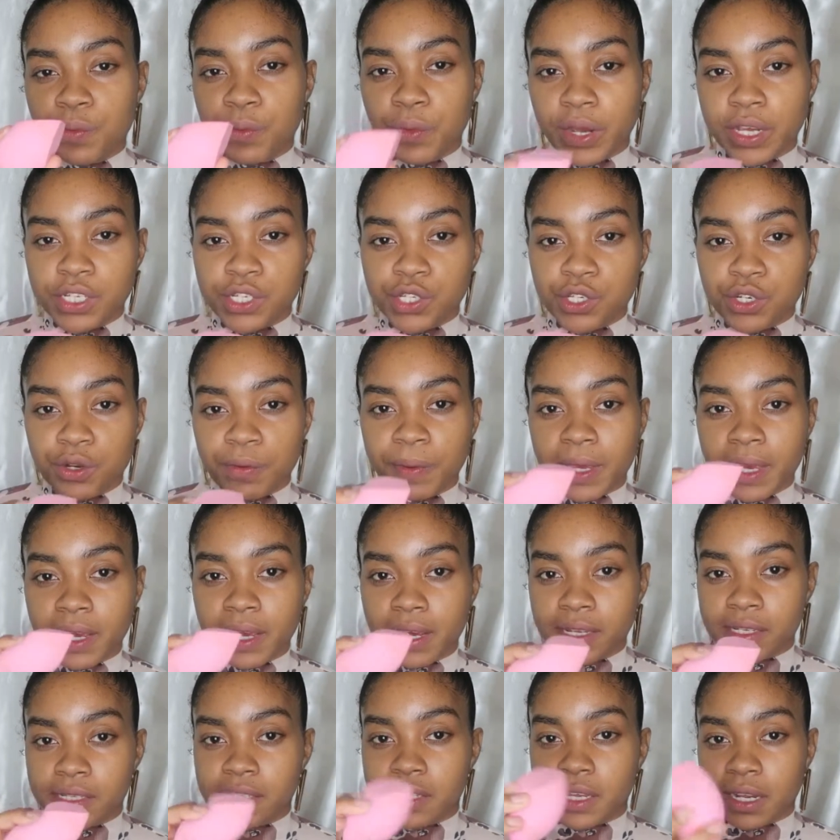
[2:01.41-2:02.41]
moisture
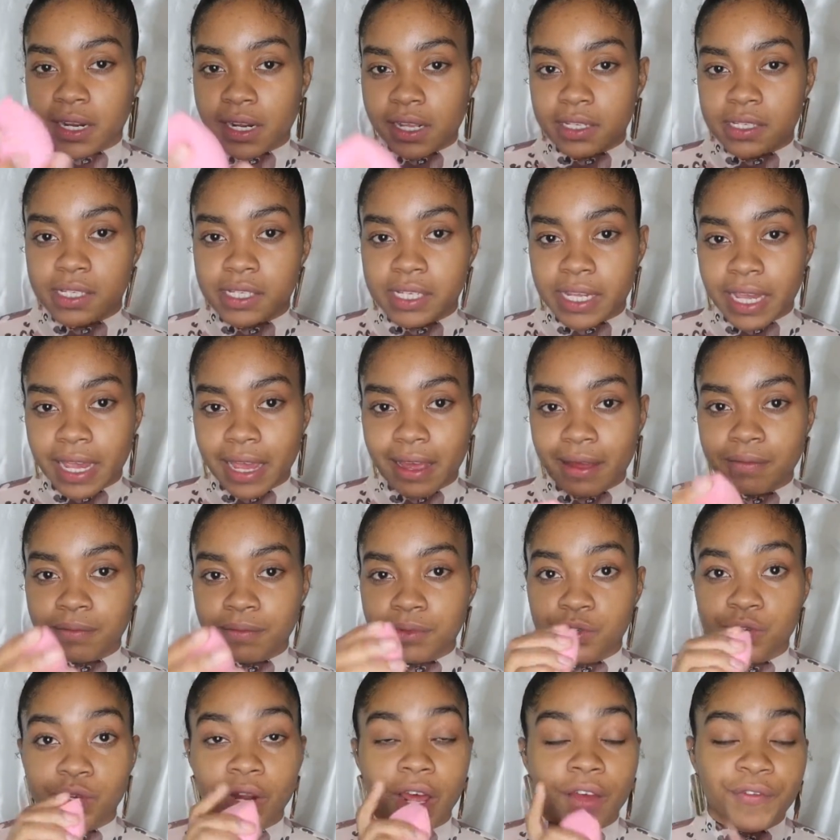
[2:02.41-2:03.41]
because it is damp.
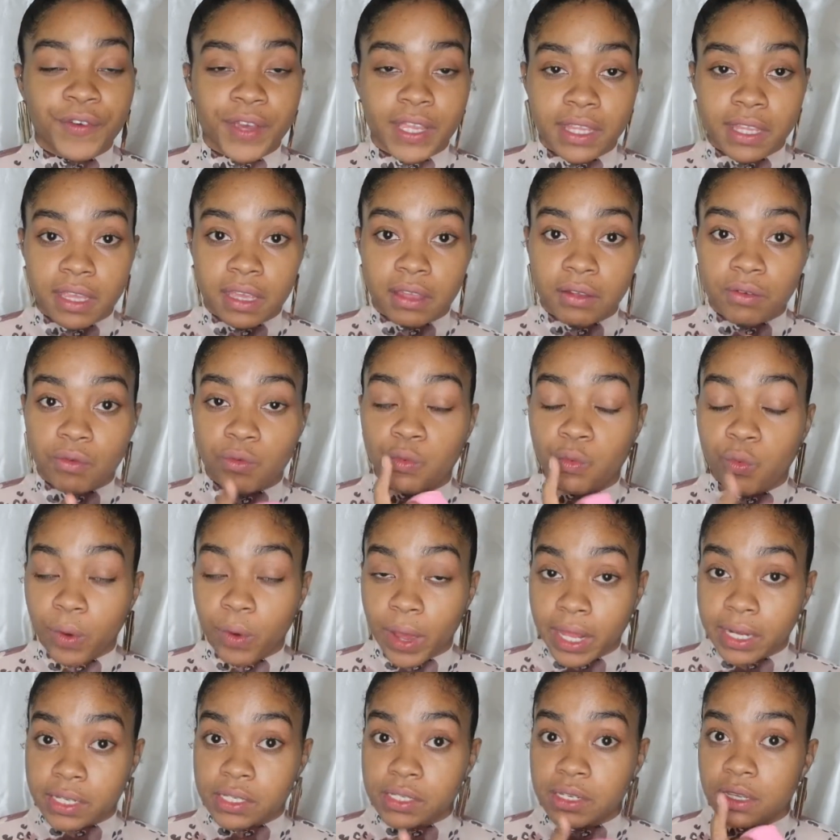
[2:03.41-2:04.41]
Do not forget to
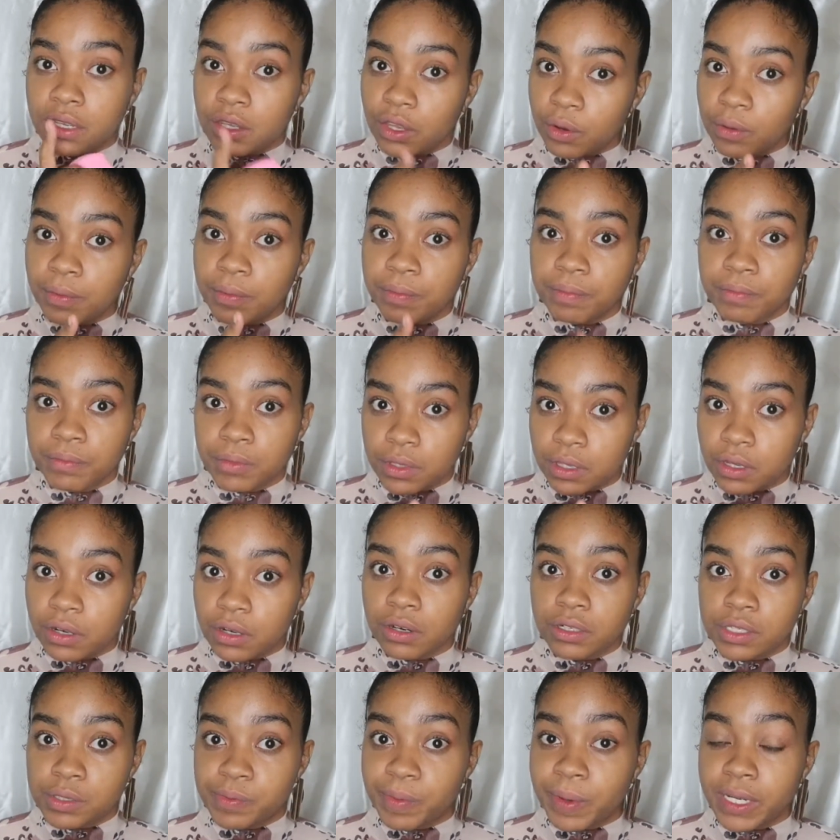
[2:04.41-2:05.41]
wet your
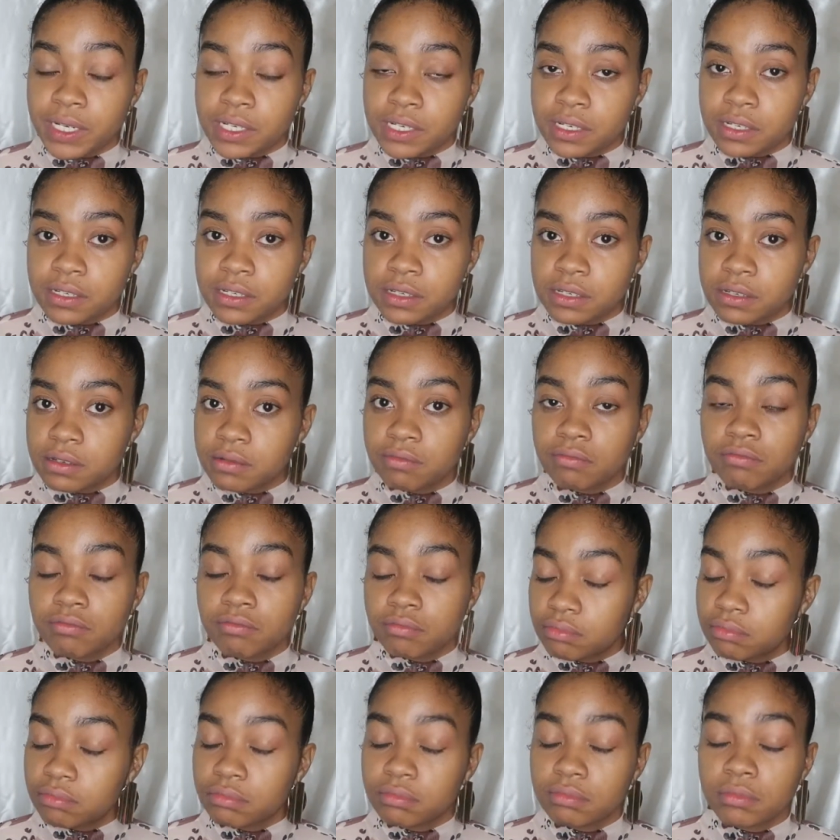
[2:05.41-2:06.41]
your sponges.
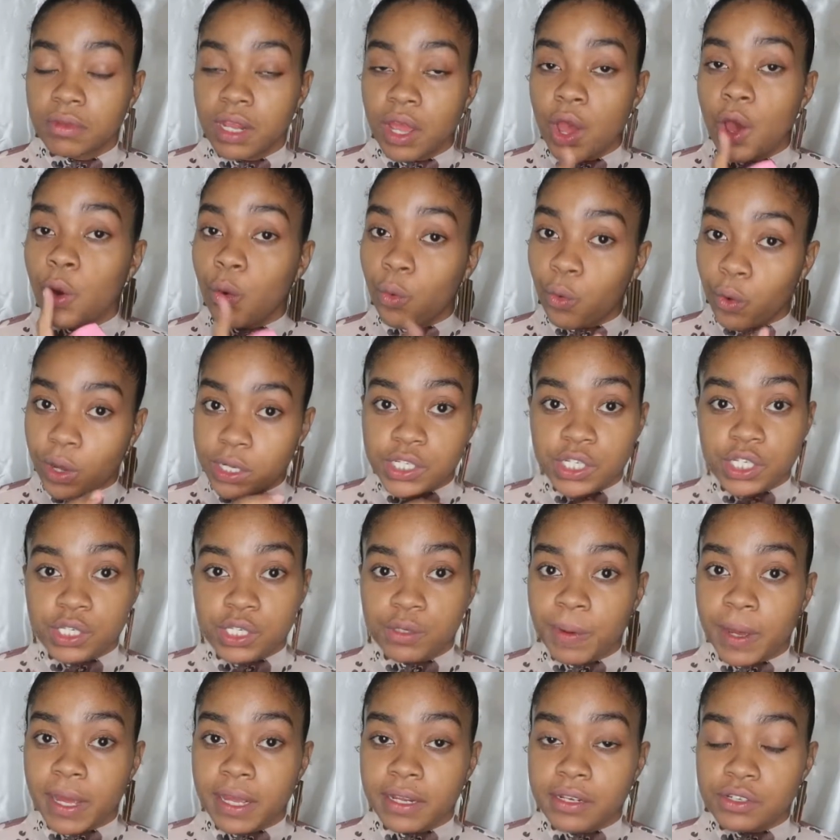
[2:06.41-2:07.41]
Wet your
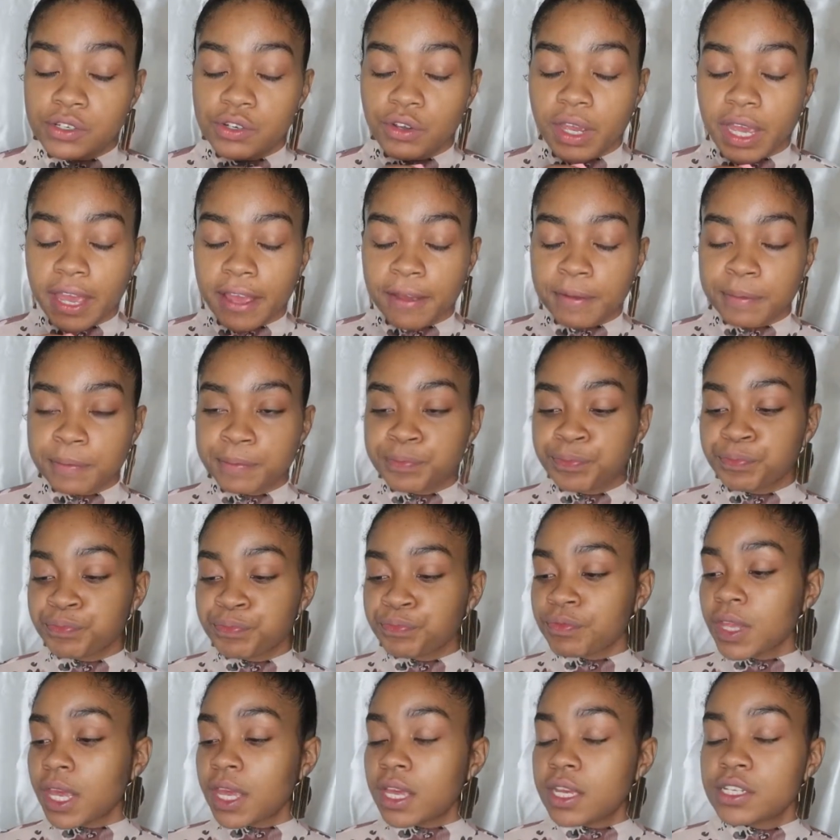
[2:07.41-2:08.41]
sponge, okay?
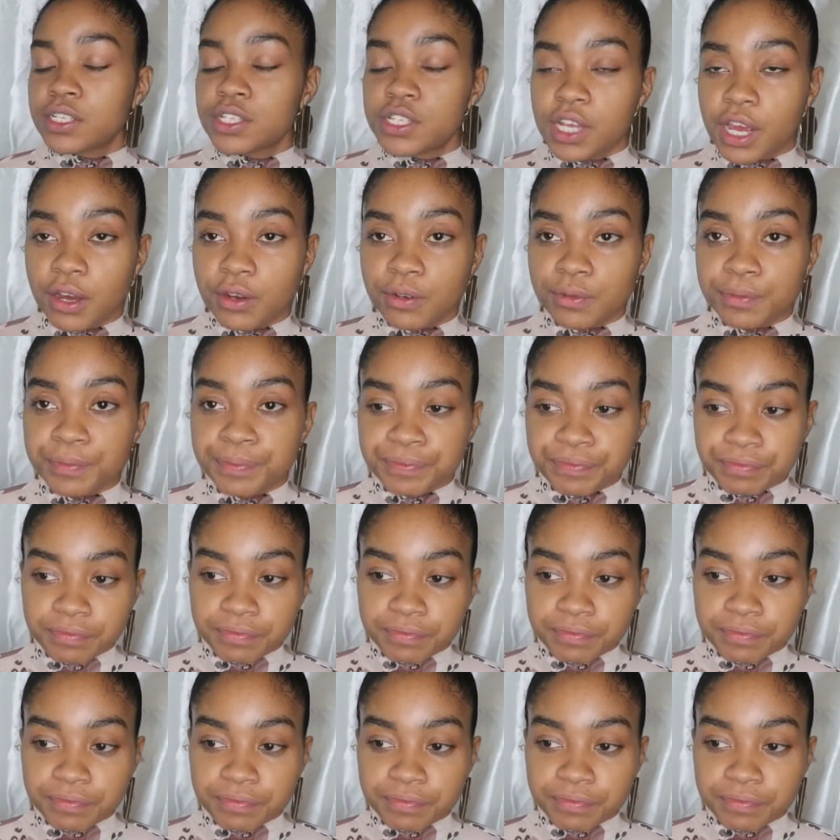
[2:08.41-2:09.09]
So